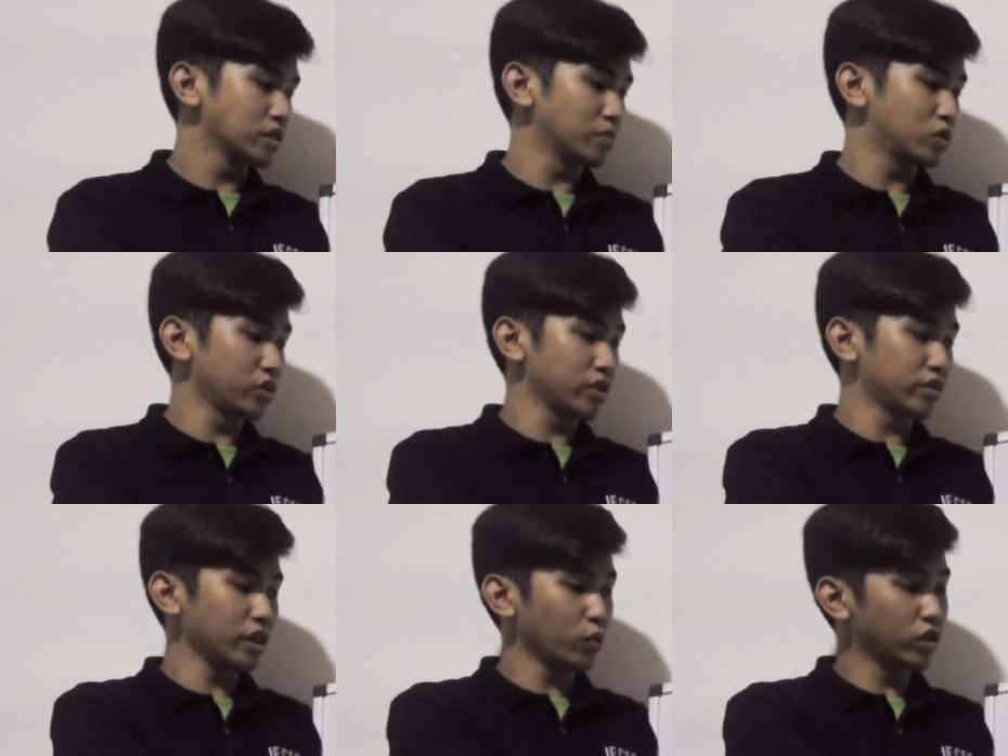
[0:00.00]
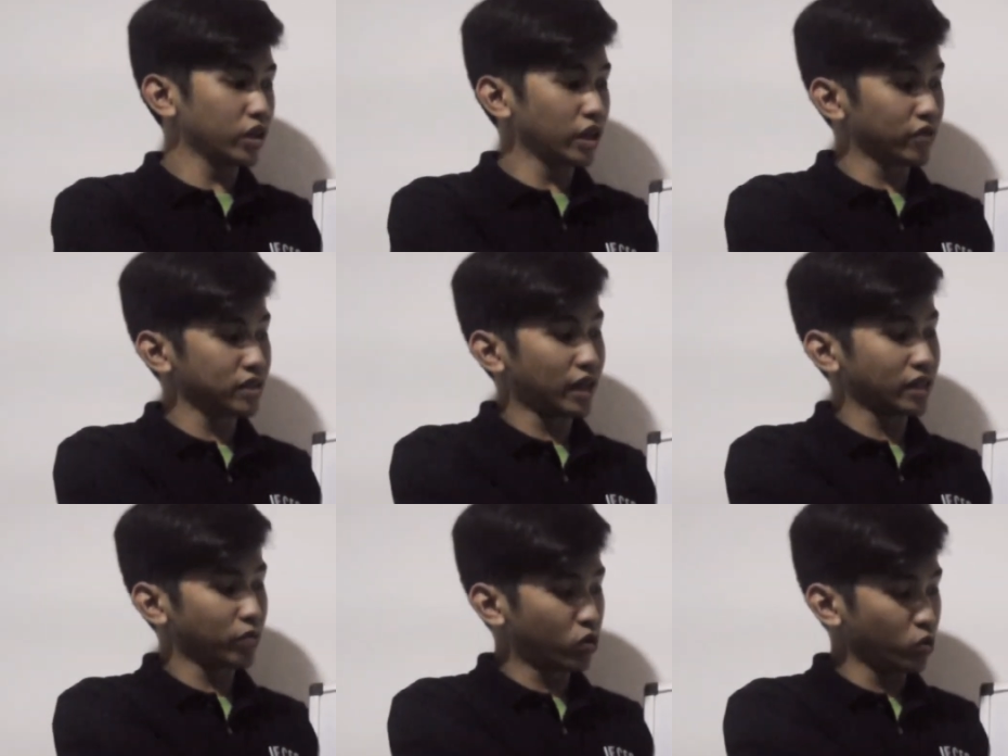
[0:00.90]
Substituting 3 will give us
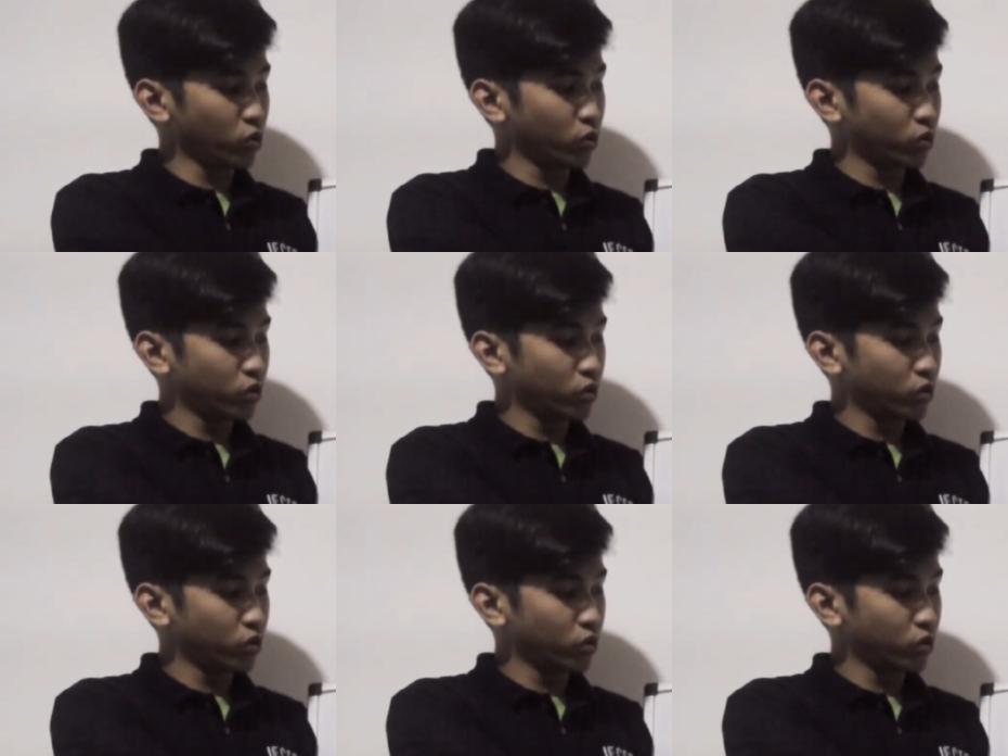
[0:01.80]
negative 2.